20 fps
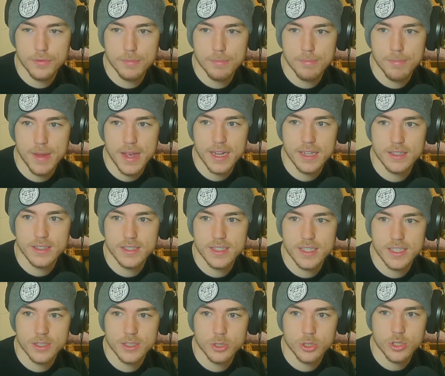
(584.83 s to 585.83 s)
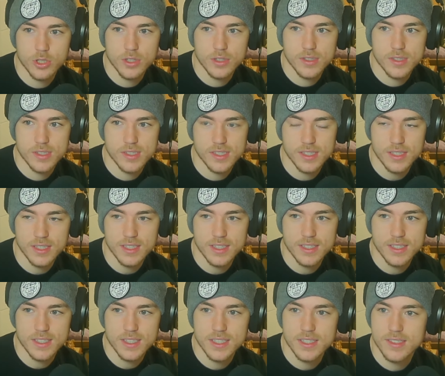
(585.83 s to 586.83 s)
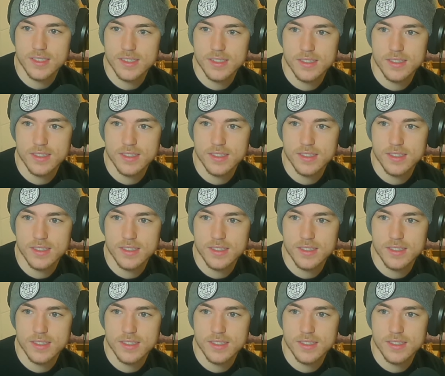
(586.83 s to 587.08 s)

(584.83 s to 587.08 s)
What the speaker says: megalodon sharks still exist.